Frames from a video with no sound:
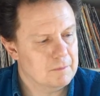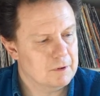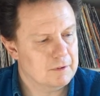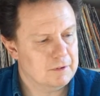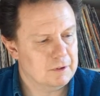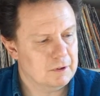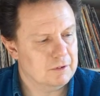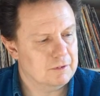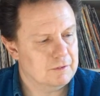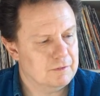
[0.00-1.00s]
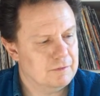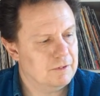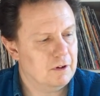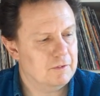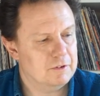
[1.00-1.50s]
What else have we got?
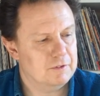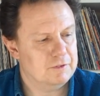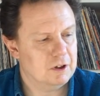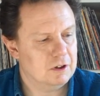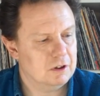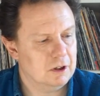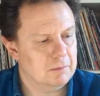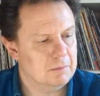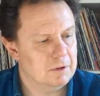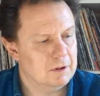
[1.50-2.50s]
Fathers of Time.